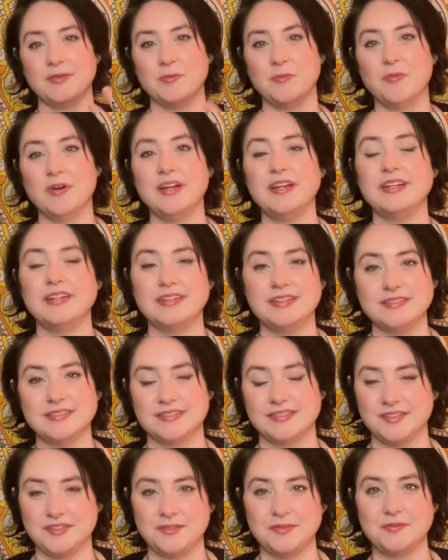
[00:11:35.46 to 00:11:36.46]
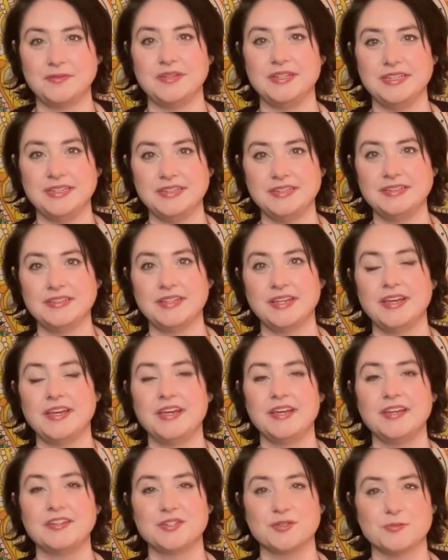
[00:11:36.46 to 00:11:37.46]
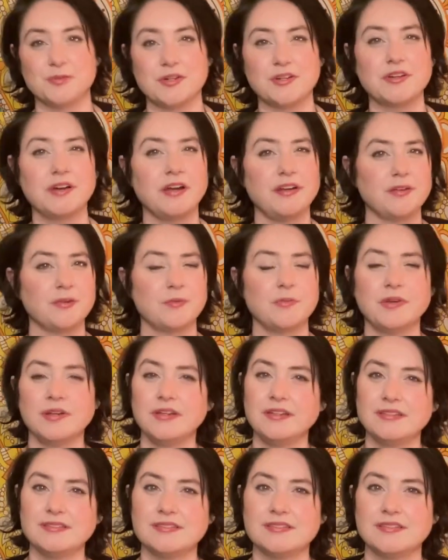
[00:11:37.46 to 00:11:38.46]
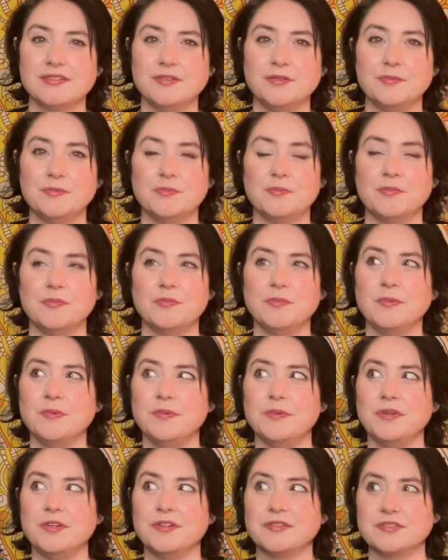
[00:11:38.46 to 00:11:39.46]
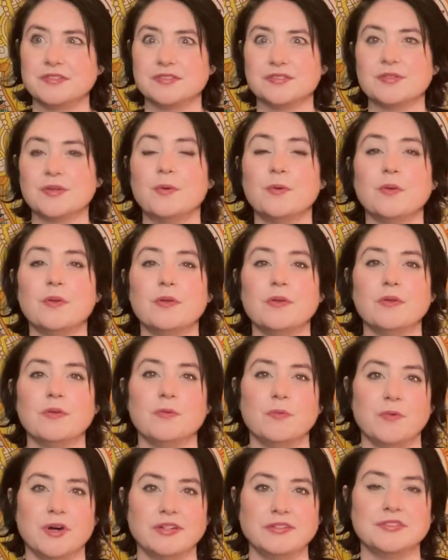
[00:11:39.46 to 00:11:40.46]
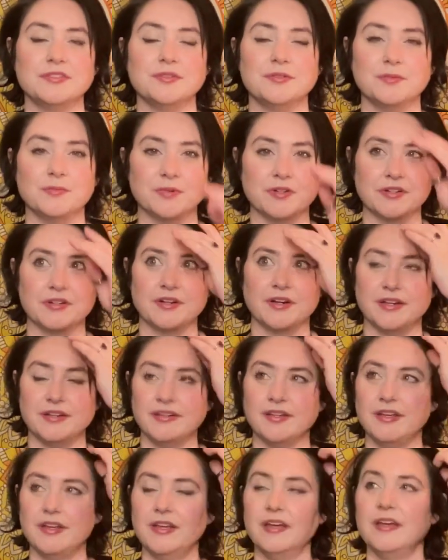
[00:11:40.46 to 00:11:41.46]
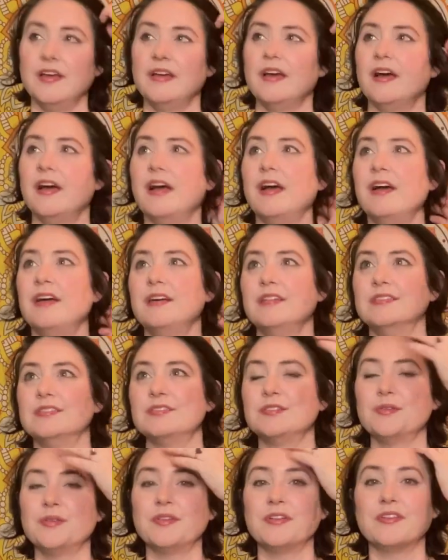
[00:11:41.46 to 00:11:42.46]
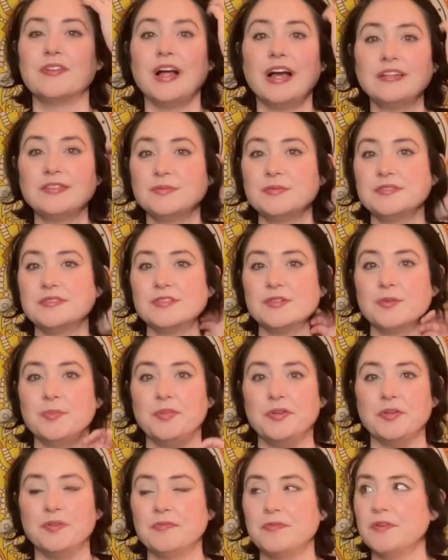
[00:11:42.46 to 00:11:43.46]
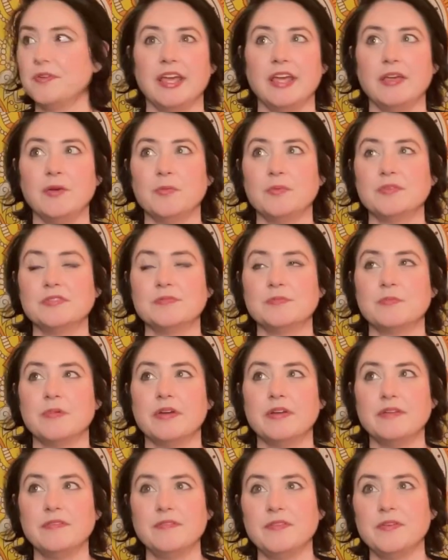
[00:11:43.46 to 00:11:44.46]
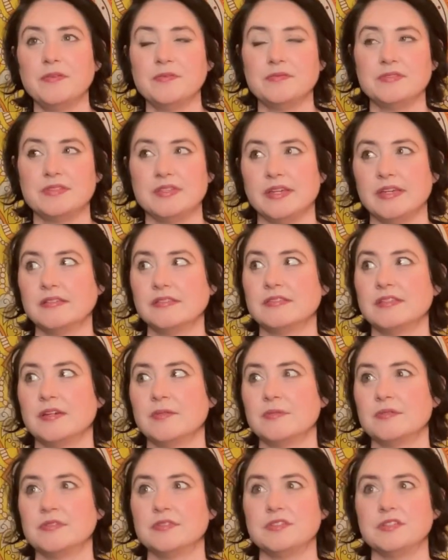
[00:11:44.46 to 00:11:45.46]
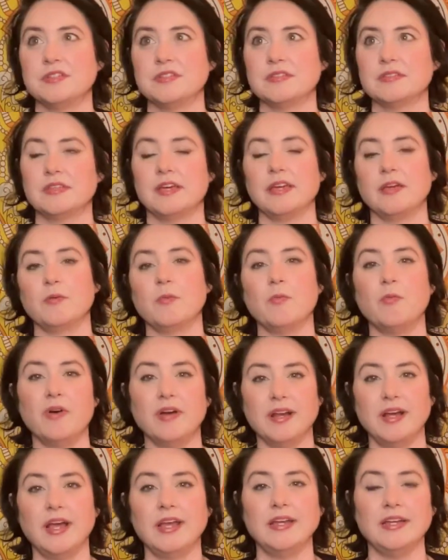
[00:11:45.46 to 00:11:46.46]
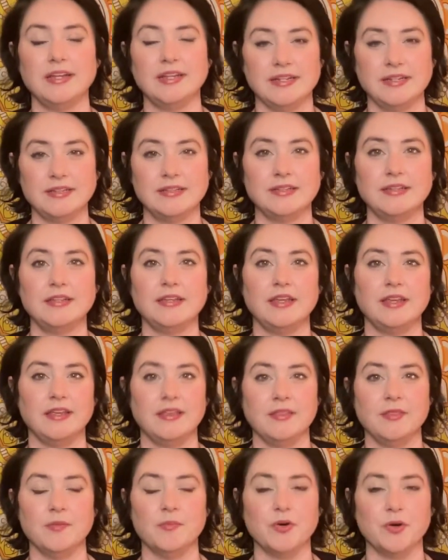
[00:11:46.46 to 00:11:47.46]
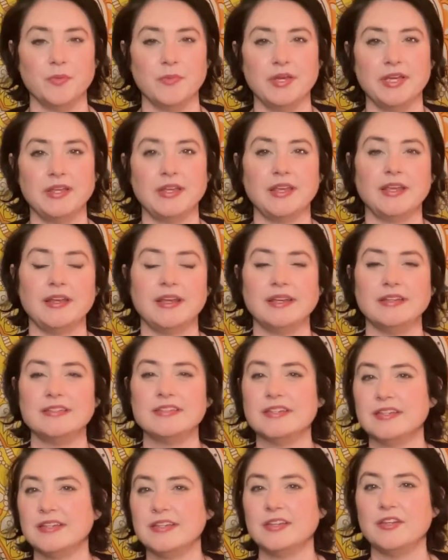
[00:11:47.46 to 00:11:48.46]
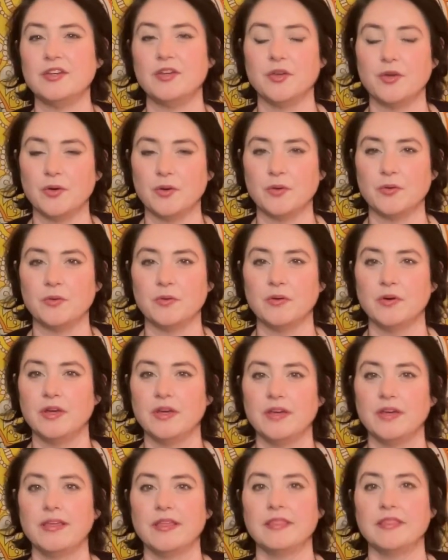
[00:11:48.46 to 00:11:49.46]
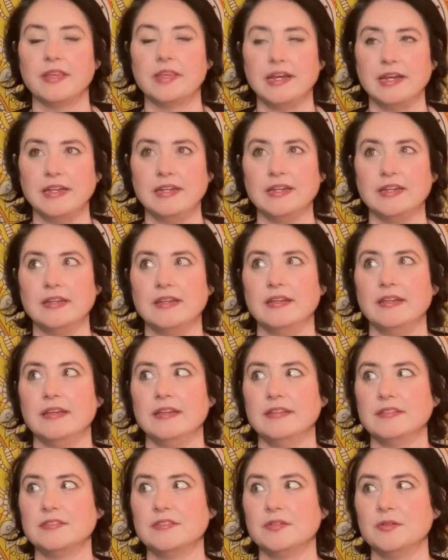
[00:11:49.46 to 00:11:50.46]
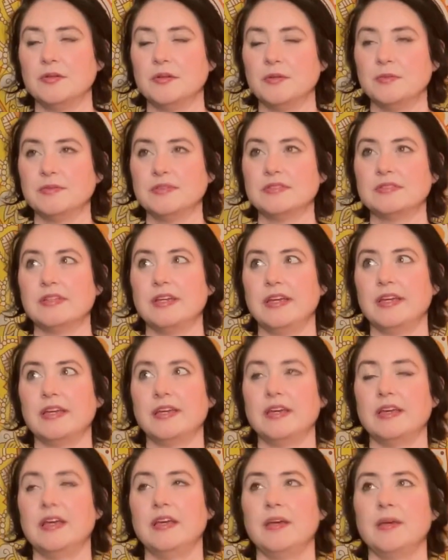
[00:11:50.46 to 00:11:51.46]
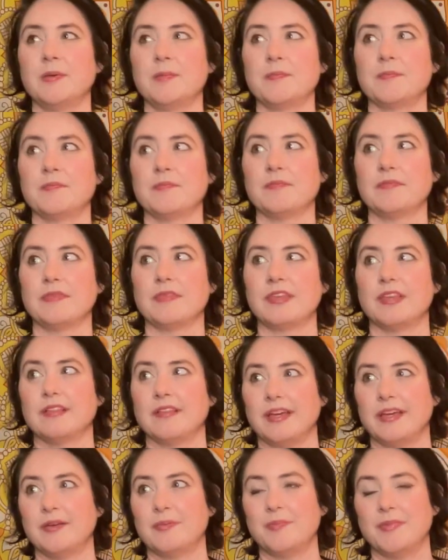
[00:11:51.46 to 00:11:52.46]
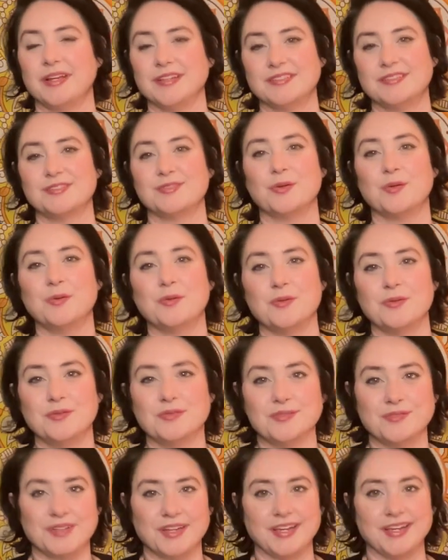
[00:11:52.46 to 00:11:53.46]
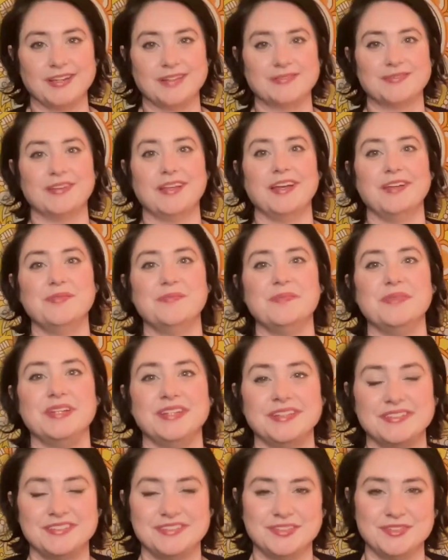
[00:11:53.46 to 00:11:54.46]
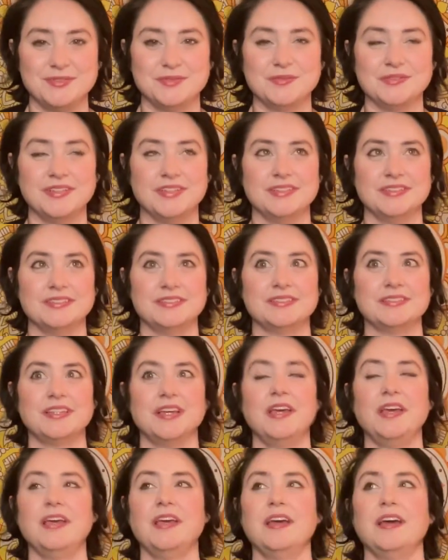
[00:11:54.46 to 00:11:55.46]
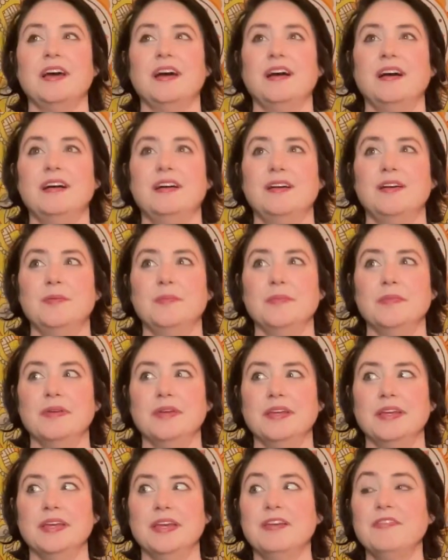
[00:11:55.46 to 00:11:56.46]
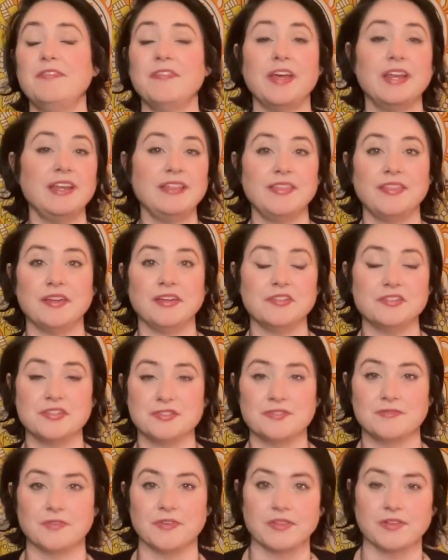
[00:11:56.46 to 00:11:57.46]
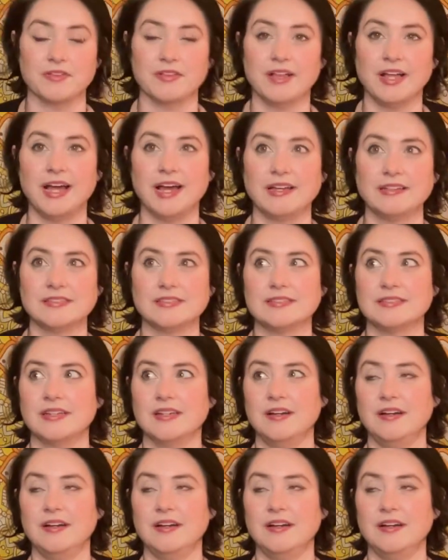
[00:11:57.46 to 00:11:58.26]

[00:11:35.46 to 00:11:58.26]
what it is that you need to work on, or what it is that your soul wants you to work on. So the class was so beautiful. It was one of those things that was just like what I needed in the moment, and I didn't know that I needed it. So it was like my soul like led me to this, if anything, just for the class.